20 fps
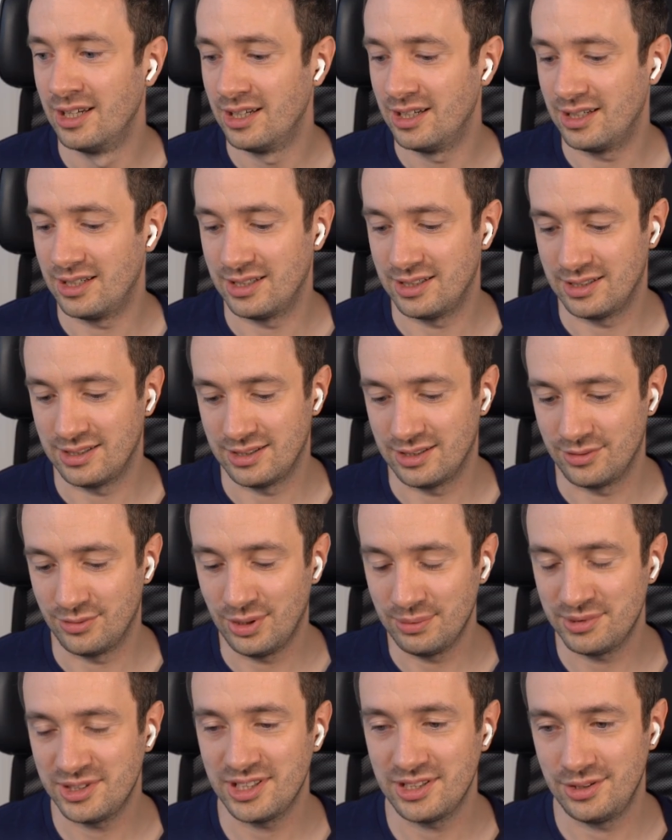
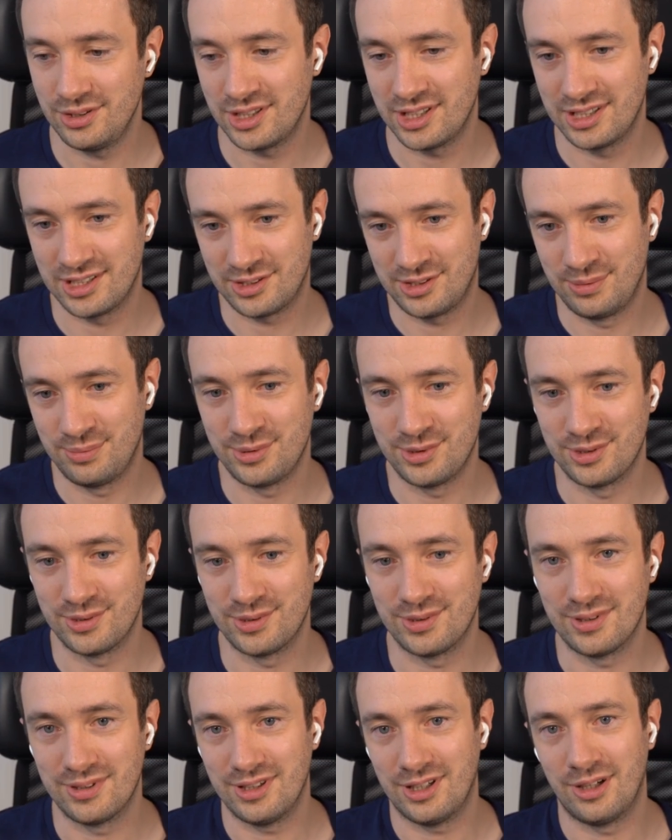website, you can actually put
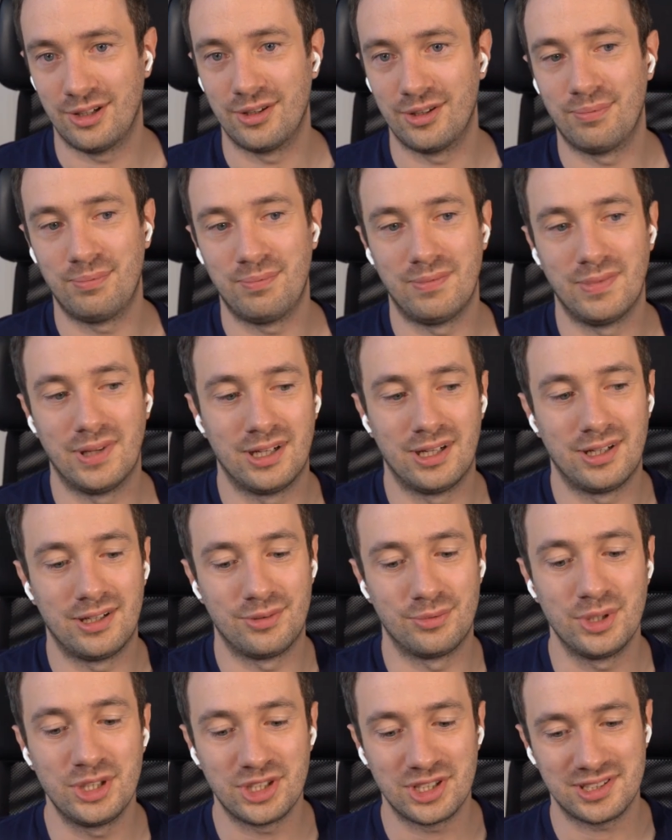a
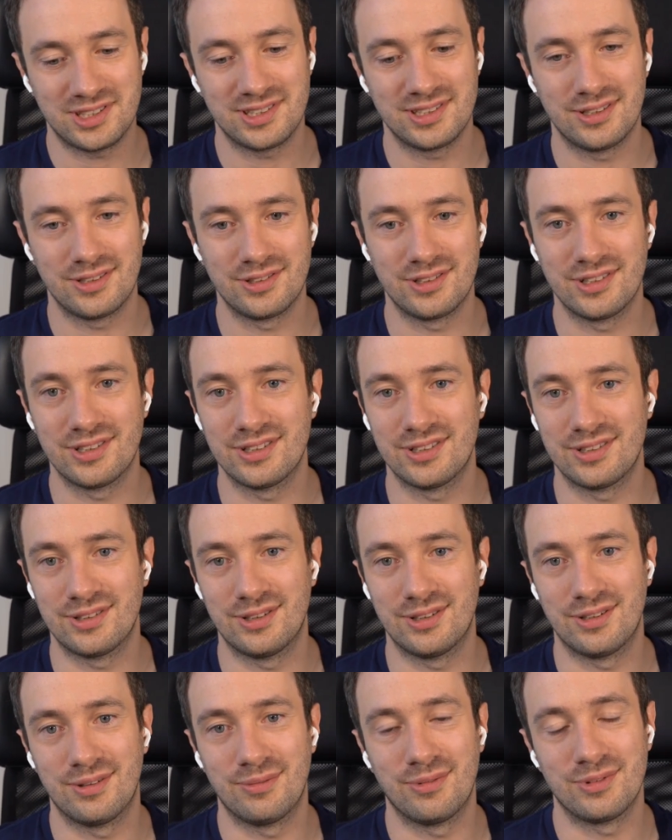widget on the
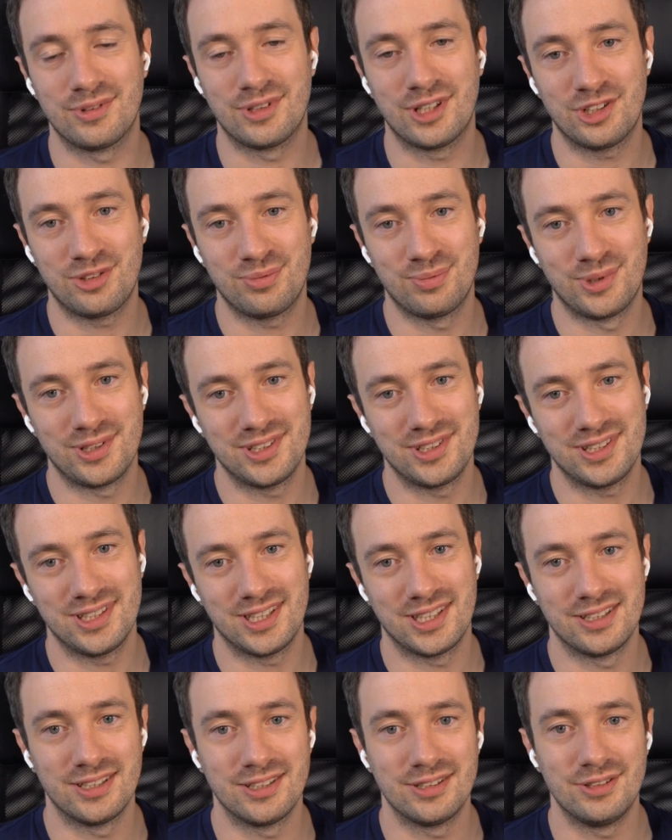dashboard,
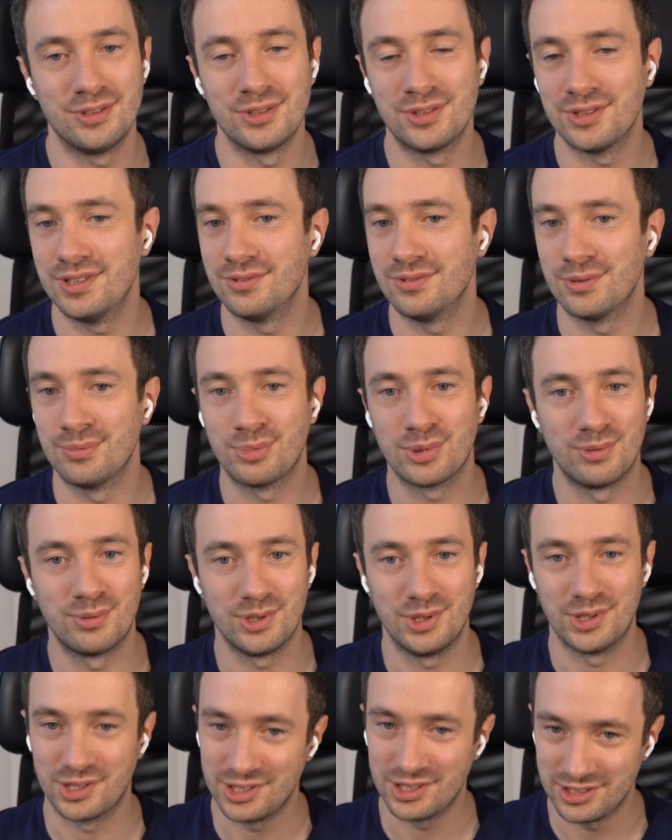and then you could even
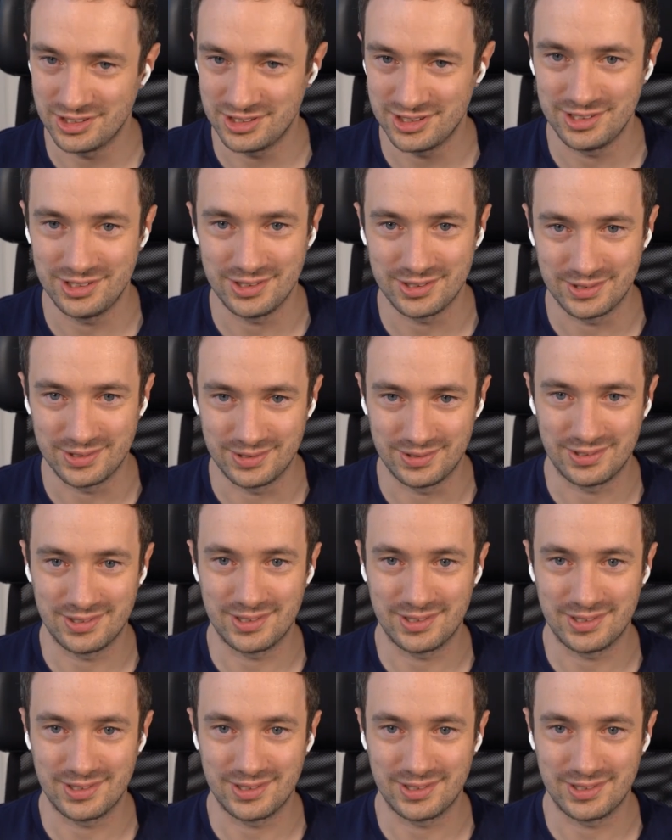promote your content. You could do